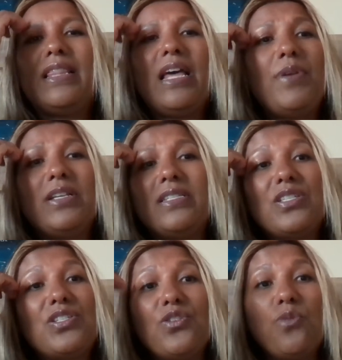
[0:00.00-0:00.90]
that makes
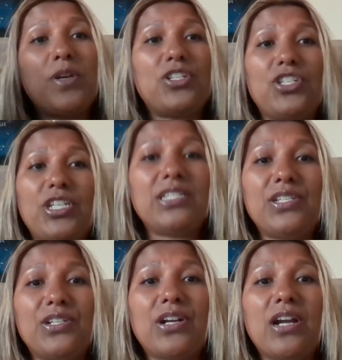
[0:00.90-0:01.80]
it so much
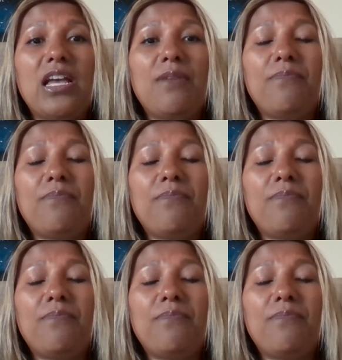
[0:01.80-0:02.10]
easier.